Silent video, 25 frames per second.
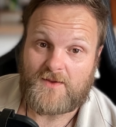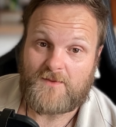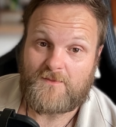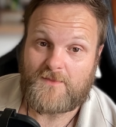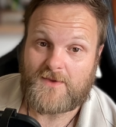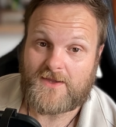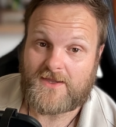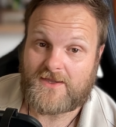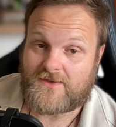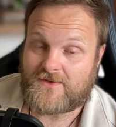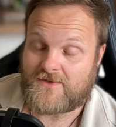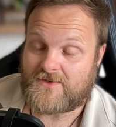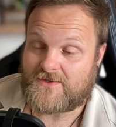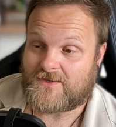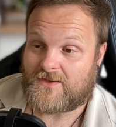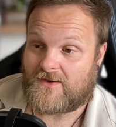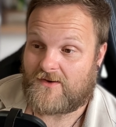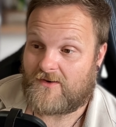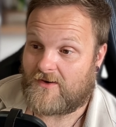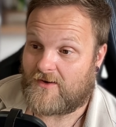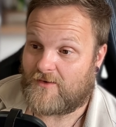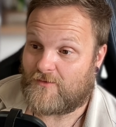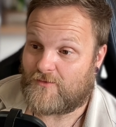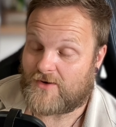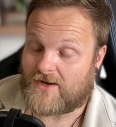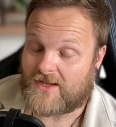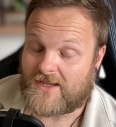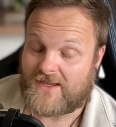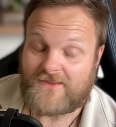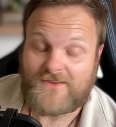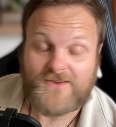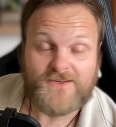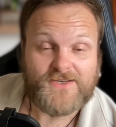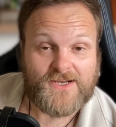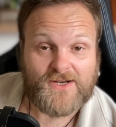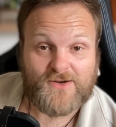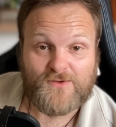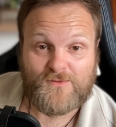because I want to get the
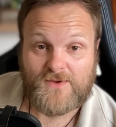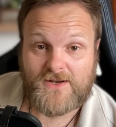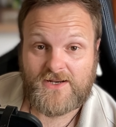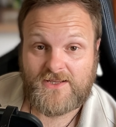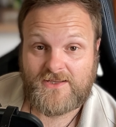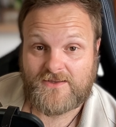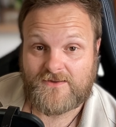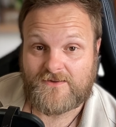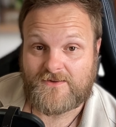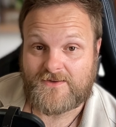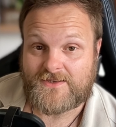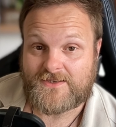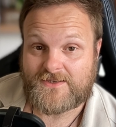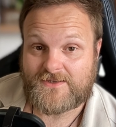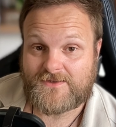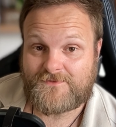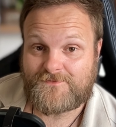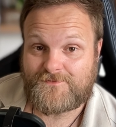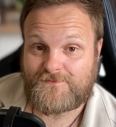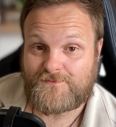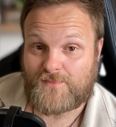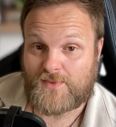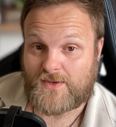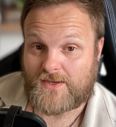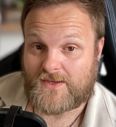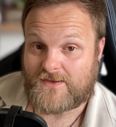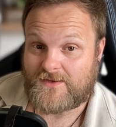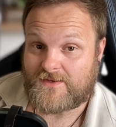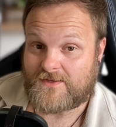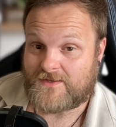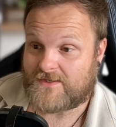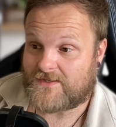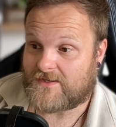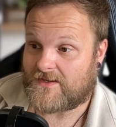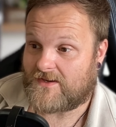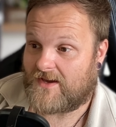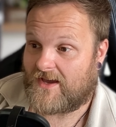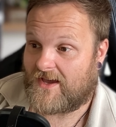channel monetized.
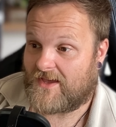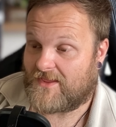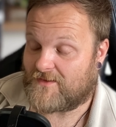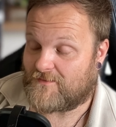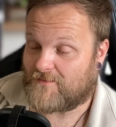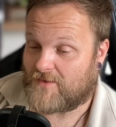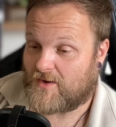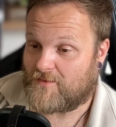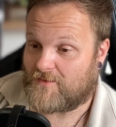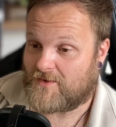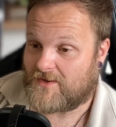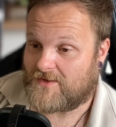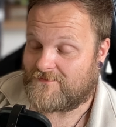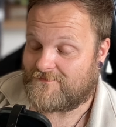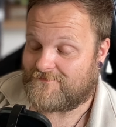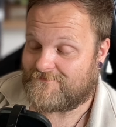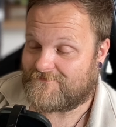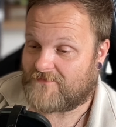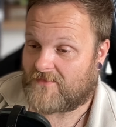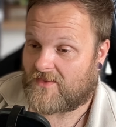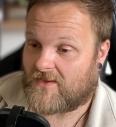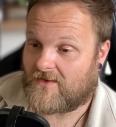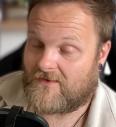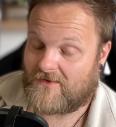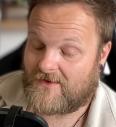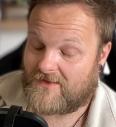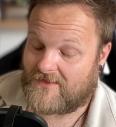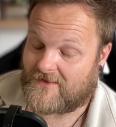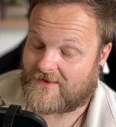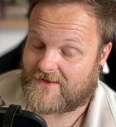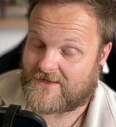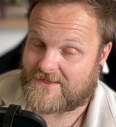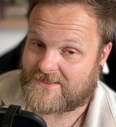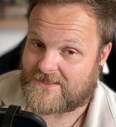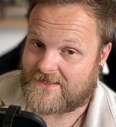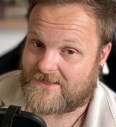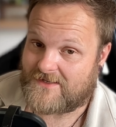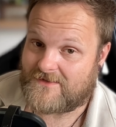Because at the moment, like I
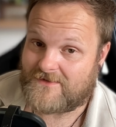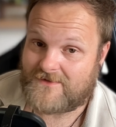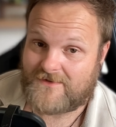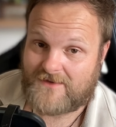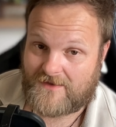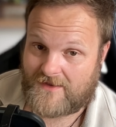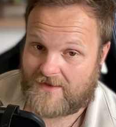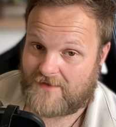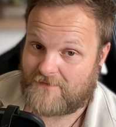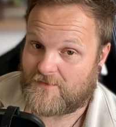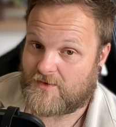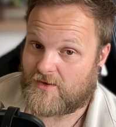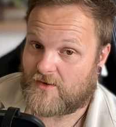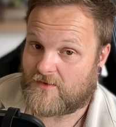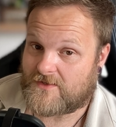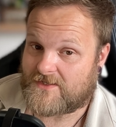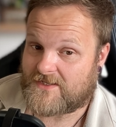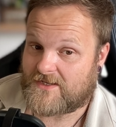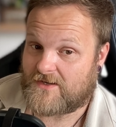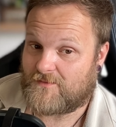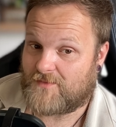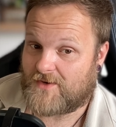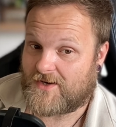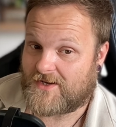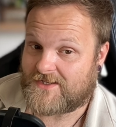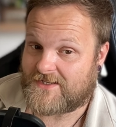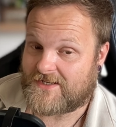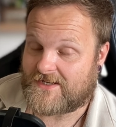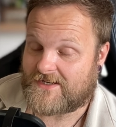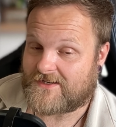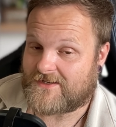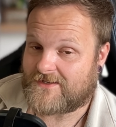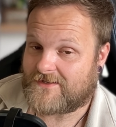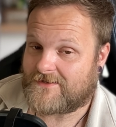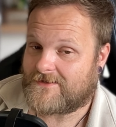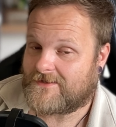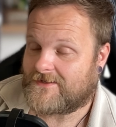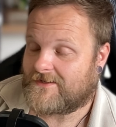said, I am a cocktail
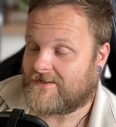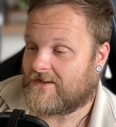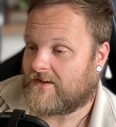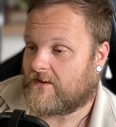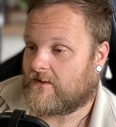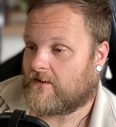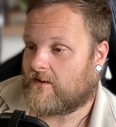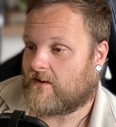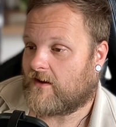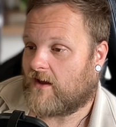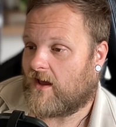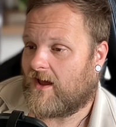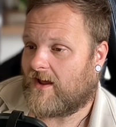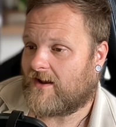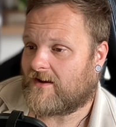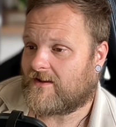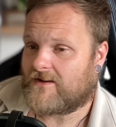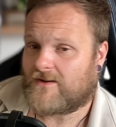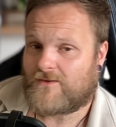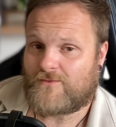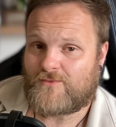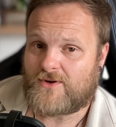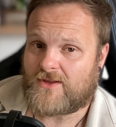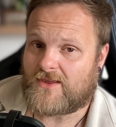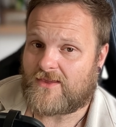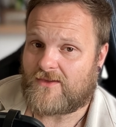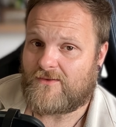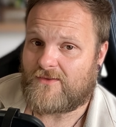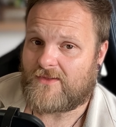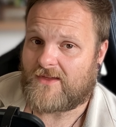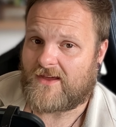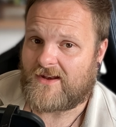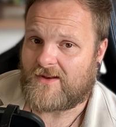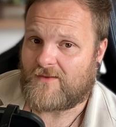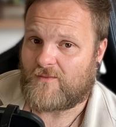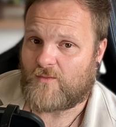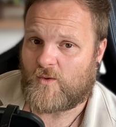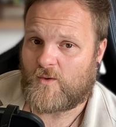bartender, and I don't want to do that
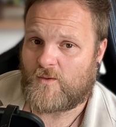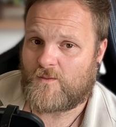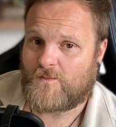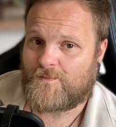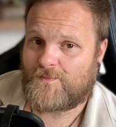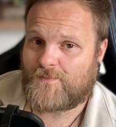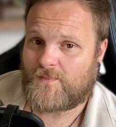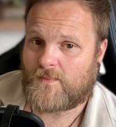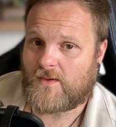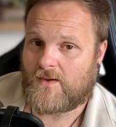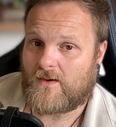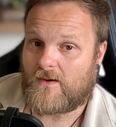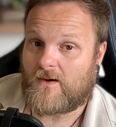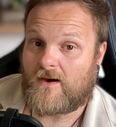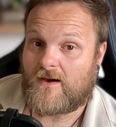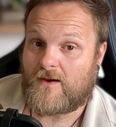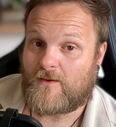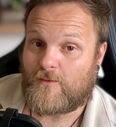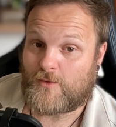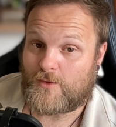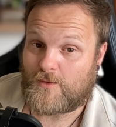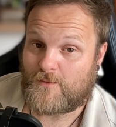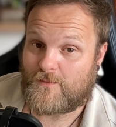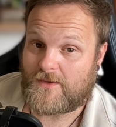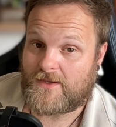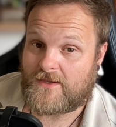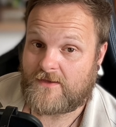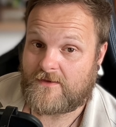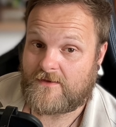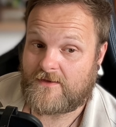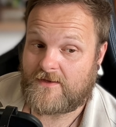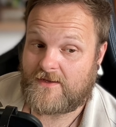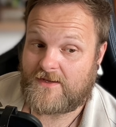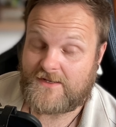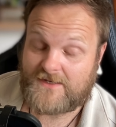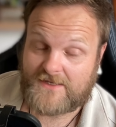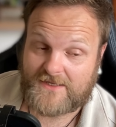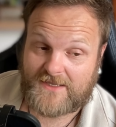anymore. I want to be
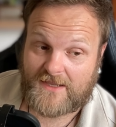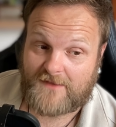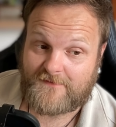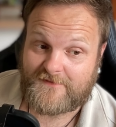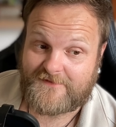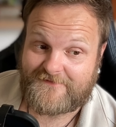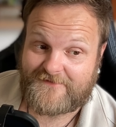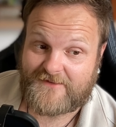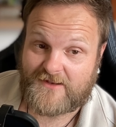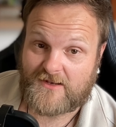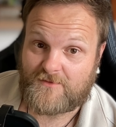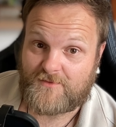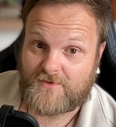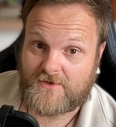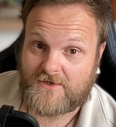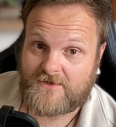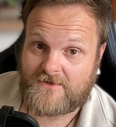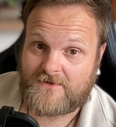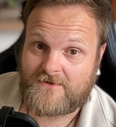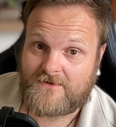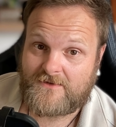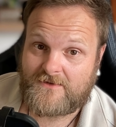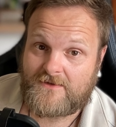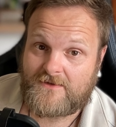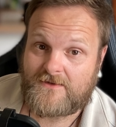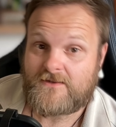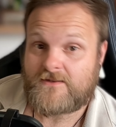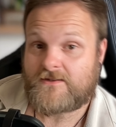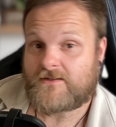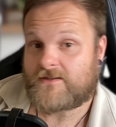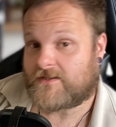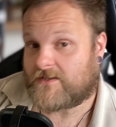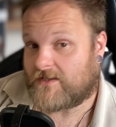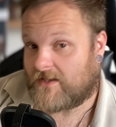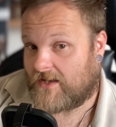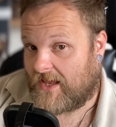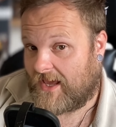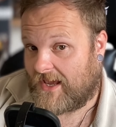indie game developer
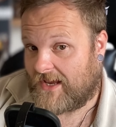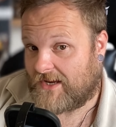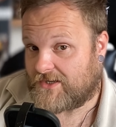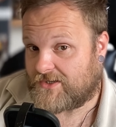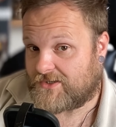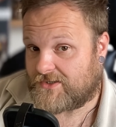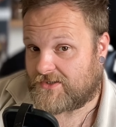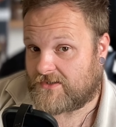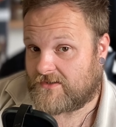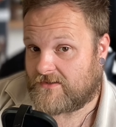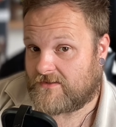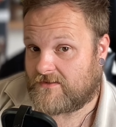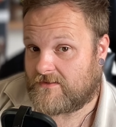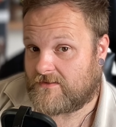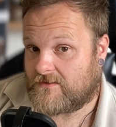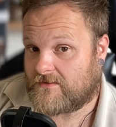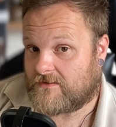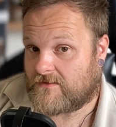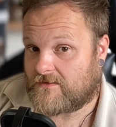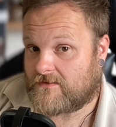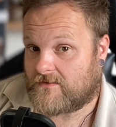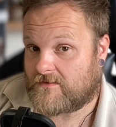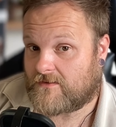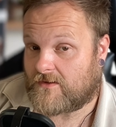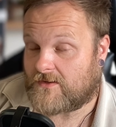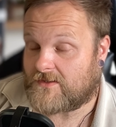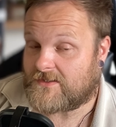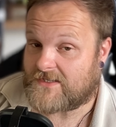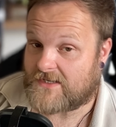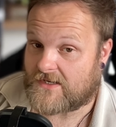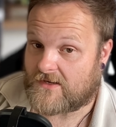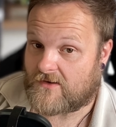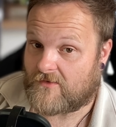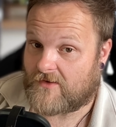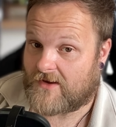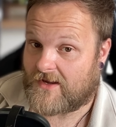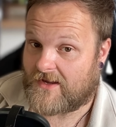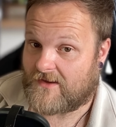/ content
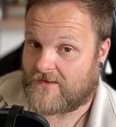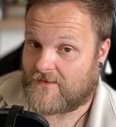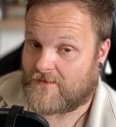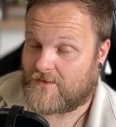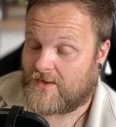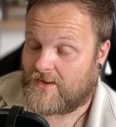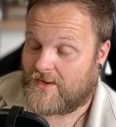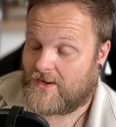creator.